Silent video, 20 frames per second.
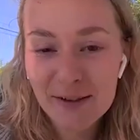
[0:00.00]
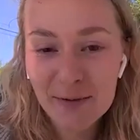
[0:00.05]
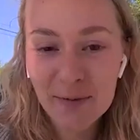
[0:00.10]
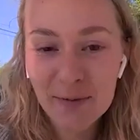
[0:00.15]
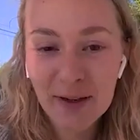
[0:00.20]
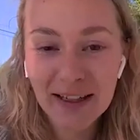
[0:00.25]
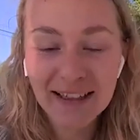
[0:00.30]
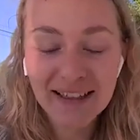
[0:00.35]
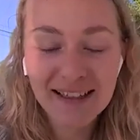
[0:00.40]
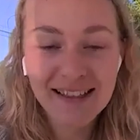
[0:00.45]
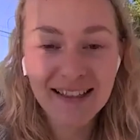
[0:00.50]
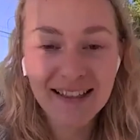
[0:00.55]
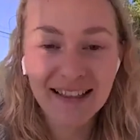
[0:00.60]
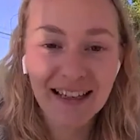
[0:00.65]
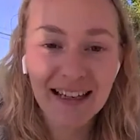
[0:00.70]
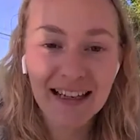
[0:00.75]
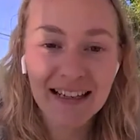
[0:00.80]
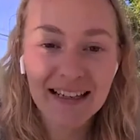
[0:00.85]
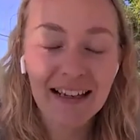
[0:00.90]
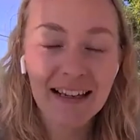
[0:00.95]
amazing.
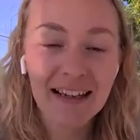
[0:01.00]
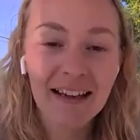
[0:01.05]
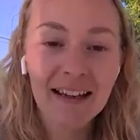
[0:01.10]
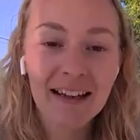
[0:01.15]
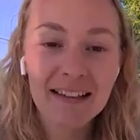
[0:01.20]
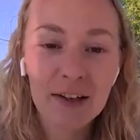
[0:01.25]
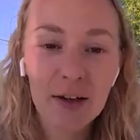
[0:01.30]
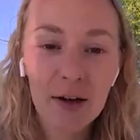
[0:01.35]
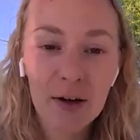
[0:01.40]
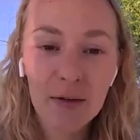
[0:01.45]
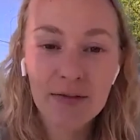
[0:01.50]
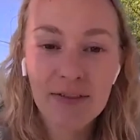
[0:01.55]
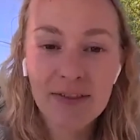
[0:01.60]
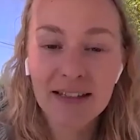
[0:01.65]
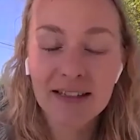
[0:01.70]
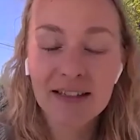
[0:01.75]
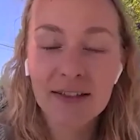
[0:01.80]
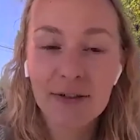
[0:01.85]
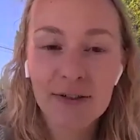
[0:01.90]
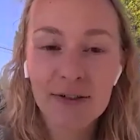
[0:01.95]
And I love
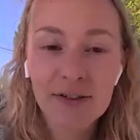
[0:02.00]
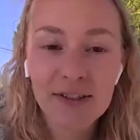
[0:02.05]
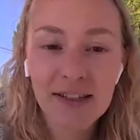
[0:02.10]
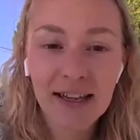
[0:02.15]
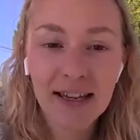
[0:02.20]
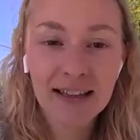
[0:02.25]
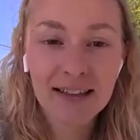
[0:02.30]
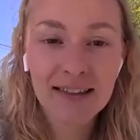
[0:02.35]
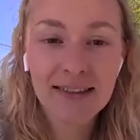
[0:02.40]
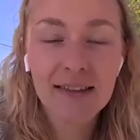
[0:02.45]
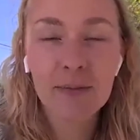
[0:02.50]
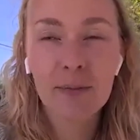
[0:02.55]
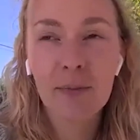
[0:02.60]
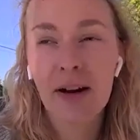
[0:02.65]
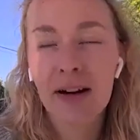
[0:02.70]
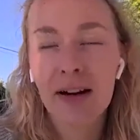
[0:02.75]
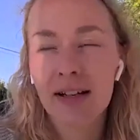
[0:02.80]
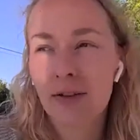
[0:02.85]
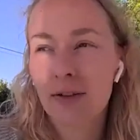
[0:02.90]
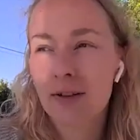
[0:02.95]
that you said the
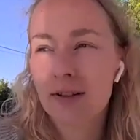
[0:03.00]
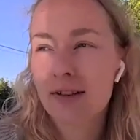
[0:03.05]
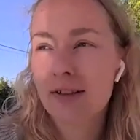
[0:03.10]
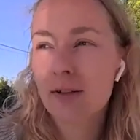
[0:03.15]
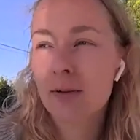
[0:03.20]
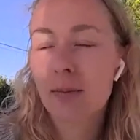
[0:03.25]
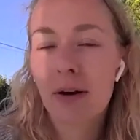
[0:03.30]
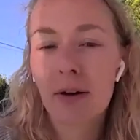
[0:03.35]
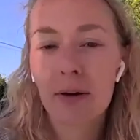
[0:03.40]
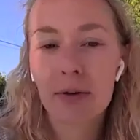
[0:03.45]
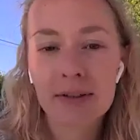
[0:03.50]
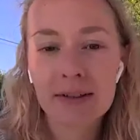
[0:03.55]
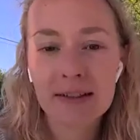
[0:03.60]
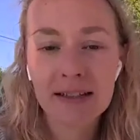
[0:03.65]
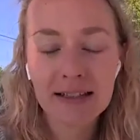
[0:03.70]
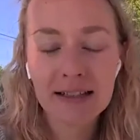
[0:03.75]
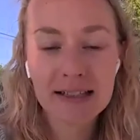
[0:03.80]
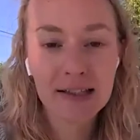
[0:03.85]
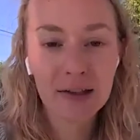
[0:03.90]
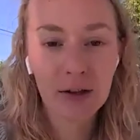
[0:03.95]
part also about
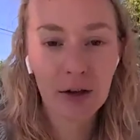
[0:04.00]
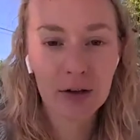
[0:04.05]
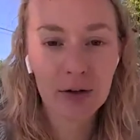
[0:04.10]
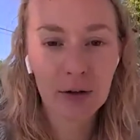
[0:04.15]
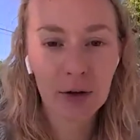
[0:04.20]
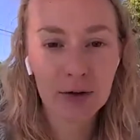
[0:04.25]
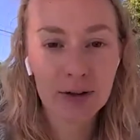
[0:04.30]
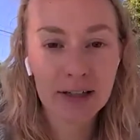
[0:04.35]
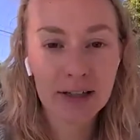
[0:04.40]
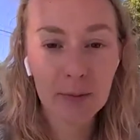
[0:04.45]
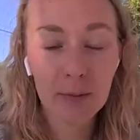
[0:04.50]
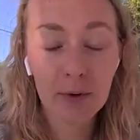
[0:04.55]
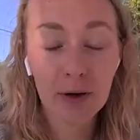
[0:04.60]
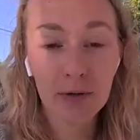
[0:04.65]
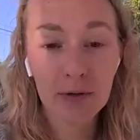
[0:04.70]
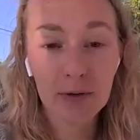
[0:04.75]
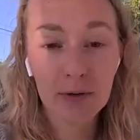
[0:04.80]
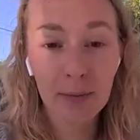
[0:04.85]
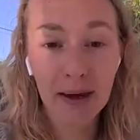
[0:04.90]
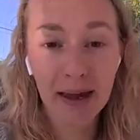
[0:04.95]
it's not only about
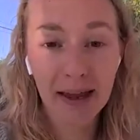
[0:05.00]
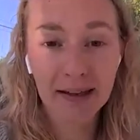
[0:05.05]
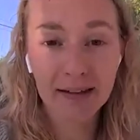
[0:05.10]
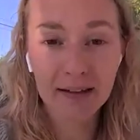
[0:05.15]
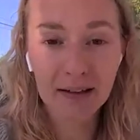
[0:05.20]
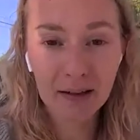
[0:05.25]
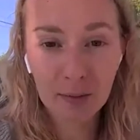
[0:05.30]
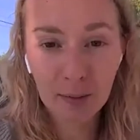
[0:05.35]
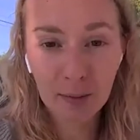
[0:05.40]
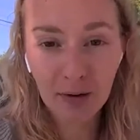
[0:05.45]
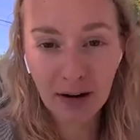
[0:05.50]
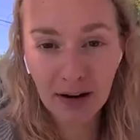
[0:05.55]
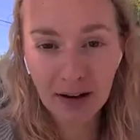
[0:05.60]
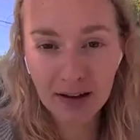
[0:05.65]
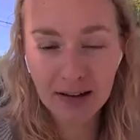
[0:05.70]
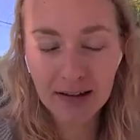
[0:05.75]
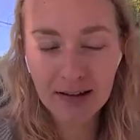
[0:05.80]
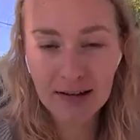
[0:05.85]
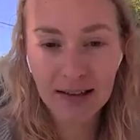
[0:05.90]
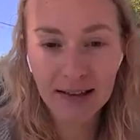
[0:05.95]
the mental
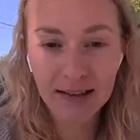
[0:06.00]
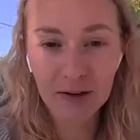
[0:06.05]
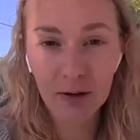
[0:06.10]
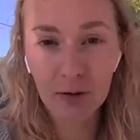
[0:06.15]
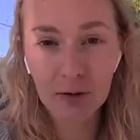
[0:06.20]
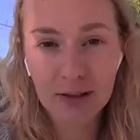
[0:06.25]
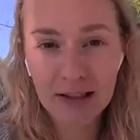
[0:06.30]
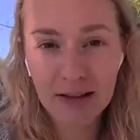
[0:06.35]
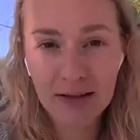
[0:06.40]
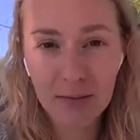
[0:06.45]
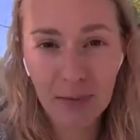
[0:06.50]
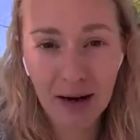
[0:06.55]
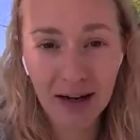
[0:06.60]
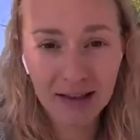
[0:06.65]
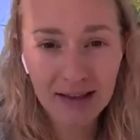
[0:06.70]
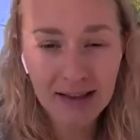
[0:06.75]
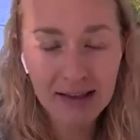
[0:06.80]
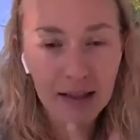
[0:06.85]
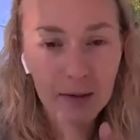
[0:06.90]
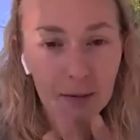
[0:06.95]
part, like only the
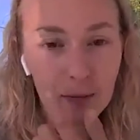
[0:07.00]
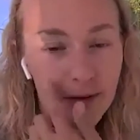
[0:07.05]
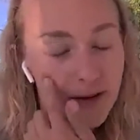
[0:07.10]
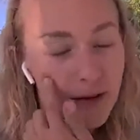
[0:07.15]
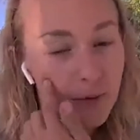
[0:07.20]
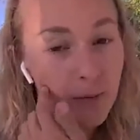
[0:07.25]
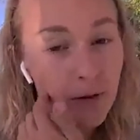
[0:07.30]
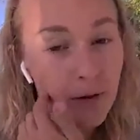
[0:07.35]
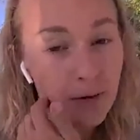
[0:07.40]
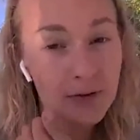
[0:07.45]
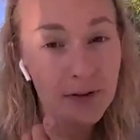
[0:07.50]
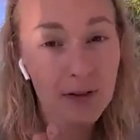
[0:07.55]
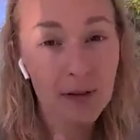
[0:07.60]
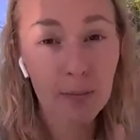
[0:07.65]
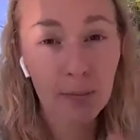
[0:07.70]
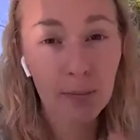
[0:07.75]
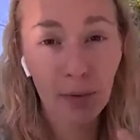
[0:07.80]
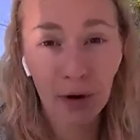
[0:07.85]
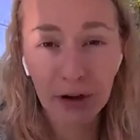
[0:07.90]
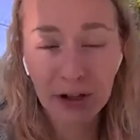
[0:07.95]
mindset, but about
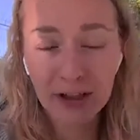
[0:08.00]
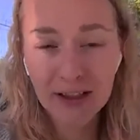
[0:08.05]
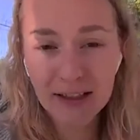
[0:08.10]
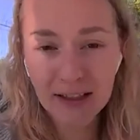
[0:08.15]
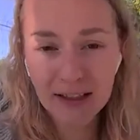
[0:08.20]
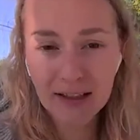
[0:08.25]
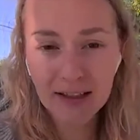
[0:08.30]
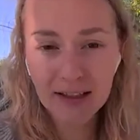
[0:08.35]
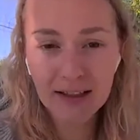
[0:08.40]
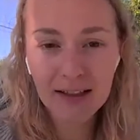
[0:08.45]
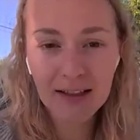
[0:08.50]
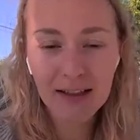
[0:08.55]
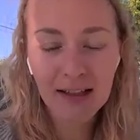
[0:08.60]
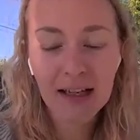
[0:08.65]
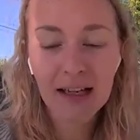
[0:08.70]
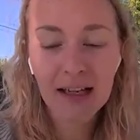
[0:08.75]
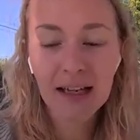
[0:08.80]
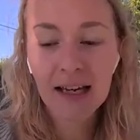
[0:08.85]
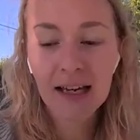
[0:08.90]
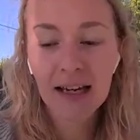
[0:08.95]
embodying it.
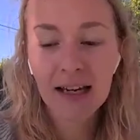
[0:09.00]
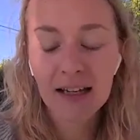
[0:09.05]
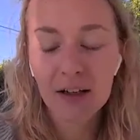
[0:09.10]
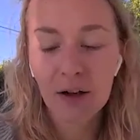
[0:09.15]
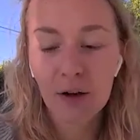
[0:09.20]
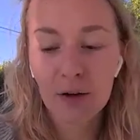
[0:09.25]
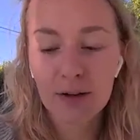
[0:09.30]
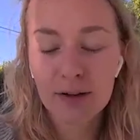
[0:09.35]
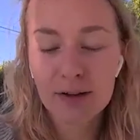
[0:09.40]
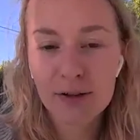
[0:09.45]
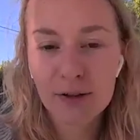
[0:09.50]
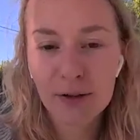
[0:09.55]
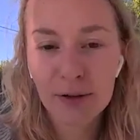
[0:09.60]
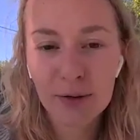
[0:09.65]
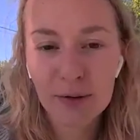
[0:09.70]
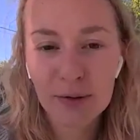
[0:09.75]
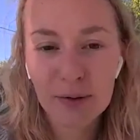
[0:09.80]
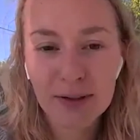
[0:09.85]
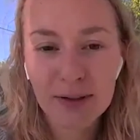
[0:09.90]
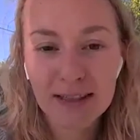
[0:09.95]
And
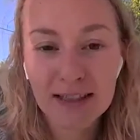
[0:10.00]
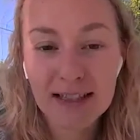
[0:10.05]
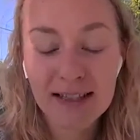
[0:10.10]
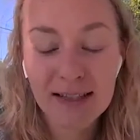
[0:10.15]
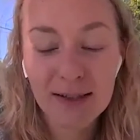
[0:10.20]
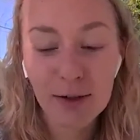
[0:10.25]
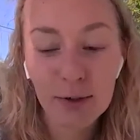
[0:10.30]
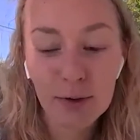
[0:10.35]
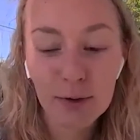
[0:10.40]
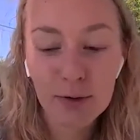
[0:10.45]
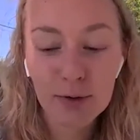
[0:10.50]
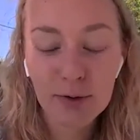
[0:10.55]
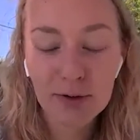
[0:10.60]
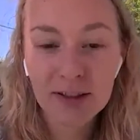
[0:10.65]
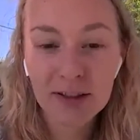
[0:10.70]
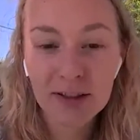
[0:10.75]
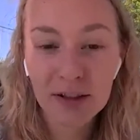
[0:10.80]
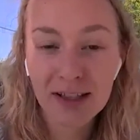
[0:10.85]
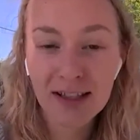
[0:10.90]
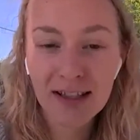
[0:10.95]
also, it's so cool
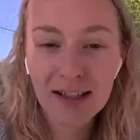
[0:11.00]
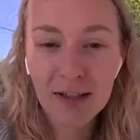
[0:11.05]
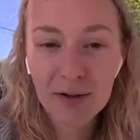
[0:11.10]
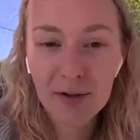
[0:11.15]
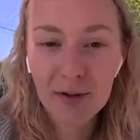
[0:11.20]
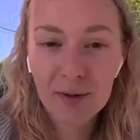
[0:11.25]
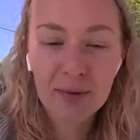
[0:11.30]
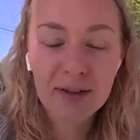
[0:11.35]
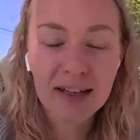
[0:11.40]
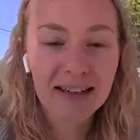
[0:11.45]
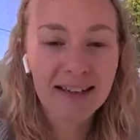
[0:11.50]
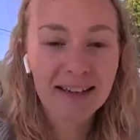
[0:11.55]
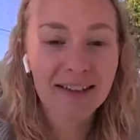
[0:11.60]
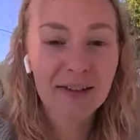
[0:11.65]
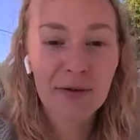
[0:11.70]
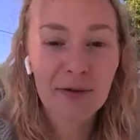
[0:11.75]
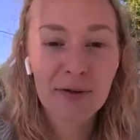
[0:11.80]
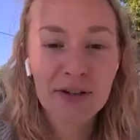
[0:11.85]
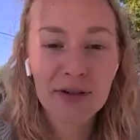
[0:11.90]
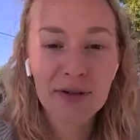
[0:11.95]
to hear you are planning a
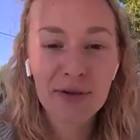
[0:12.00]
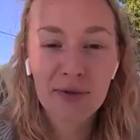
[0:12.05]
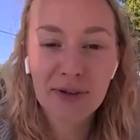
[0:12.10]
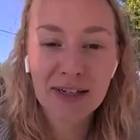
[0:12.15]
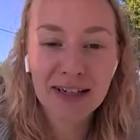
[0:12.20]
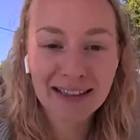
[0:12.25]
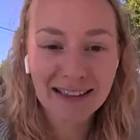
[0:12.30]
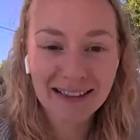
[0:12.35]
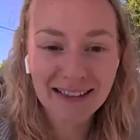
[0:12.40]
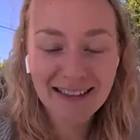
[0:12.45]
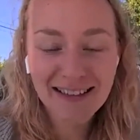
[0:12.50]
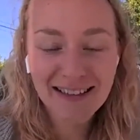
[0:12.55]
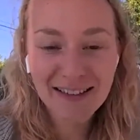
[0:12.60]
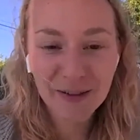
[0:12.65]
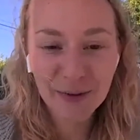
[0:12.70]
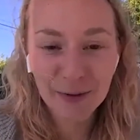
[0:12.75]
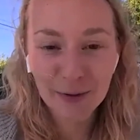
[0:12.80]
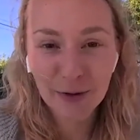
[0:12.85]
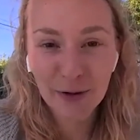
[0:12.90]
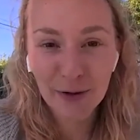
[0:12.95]
retreat.
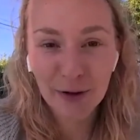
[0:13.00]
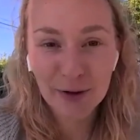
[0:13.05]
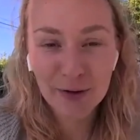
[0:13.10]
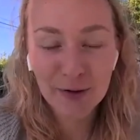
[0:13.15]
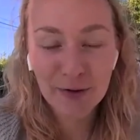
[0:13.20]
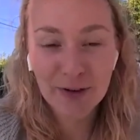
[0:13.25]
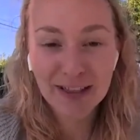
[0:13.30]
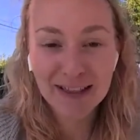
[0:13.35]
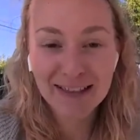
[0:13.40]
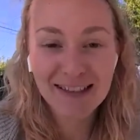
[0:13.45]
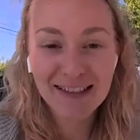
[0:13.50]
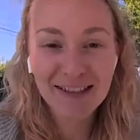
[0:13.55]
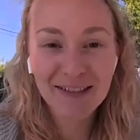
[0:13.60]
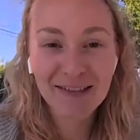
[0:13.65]
So, congrats